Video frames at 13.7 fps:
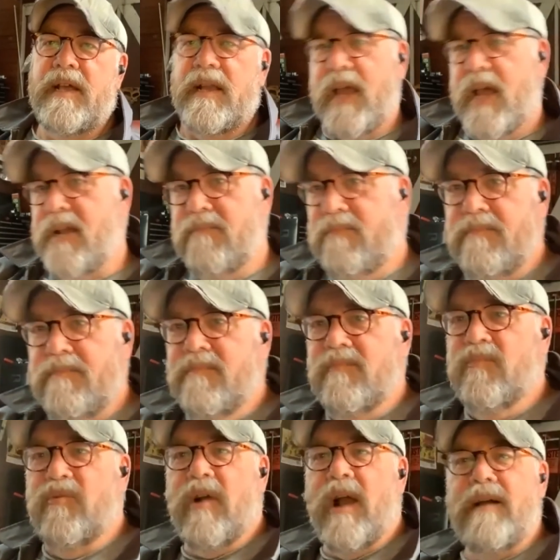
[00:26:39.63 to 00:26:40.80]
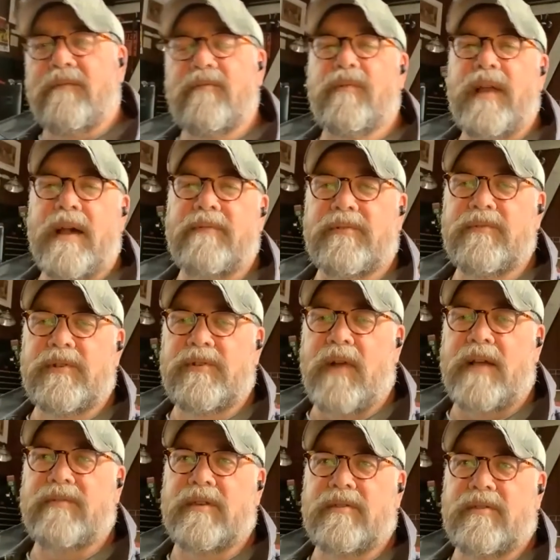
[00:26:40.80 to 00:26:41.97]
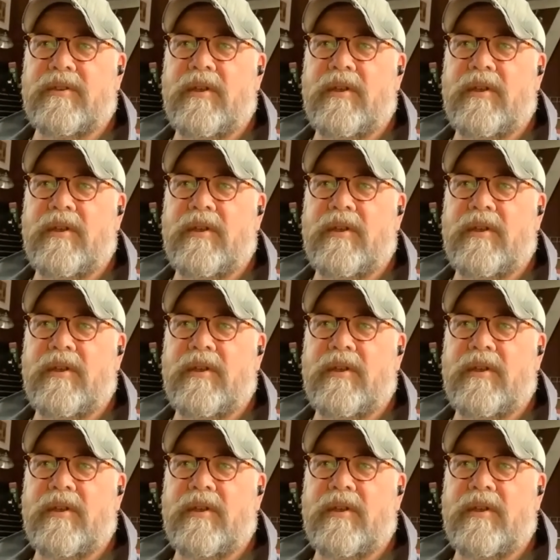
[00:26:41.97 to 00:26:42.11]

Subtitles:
and then we have to address it.